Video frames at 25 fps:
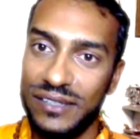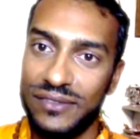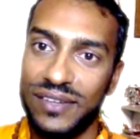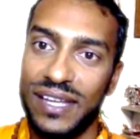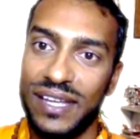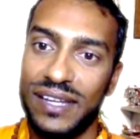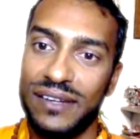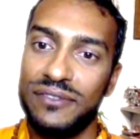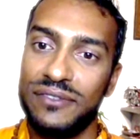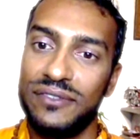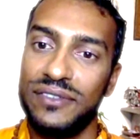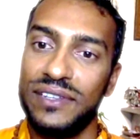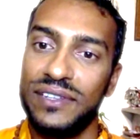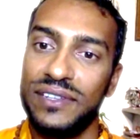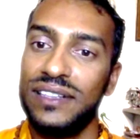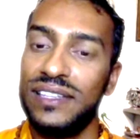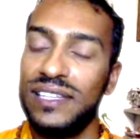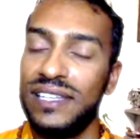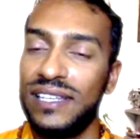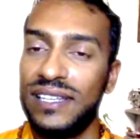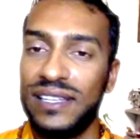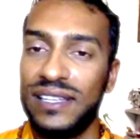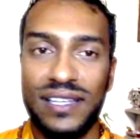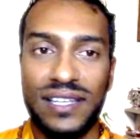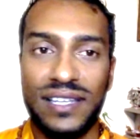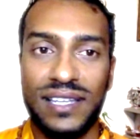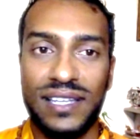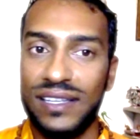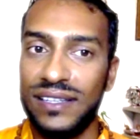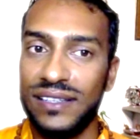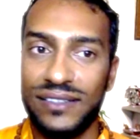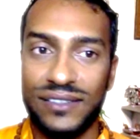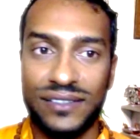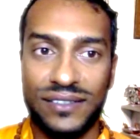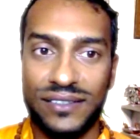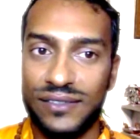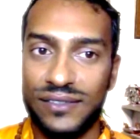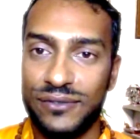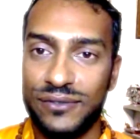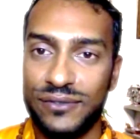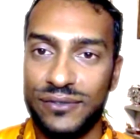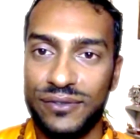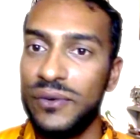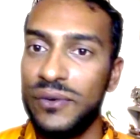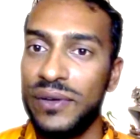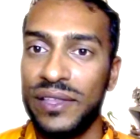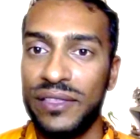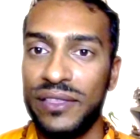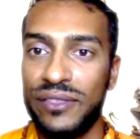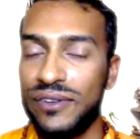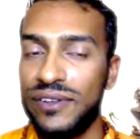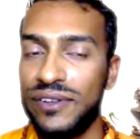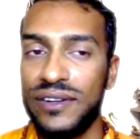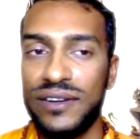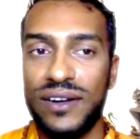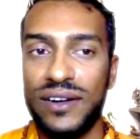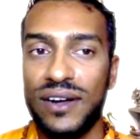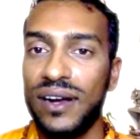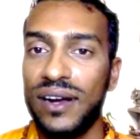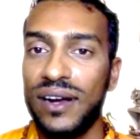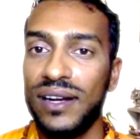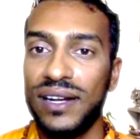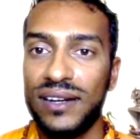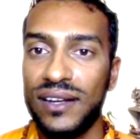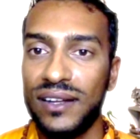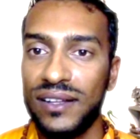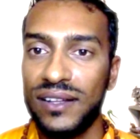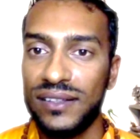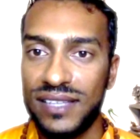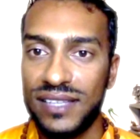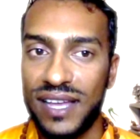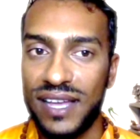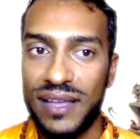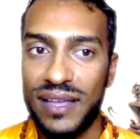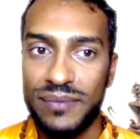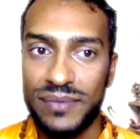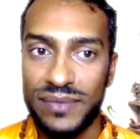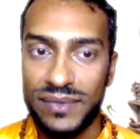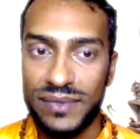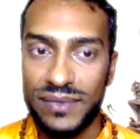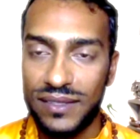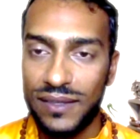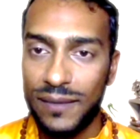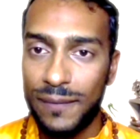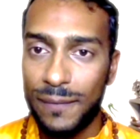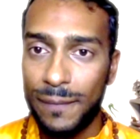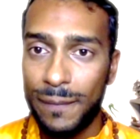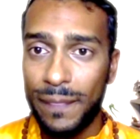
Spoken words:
divine feeling flowing through your heart at all times.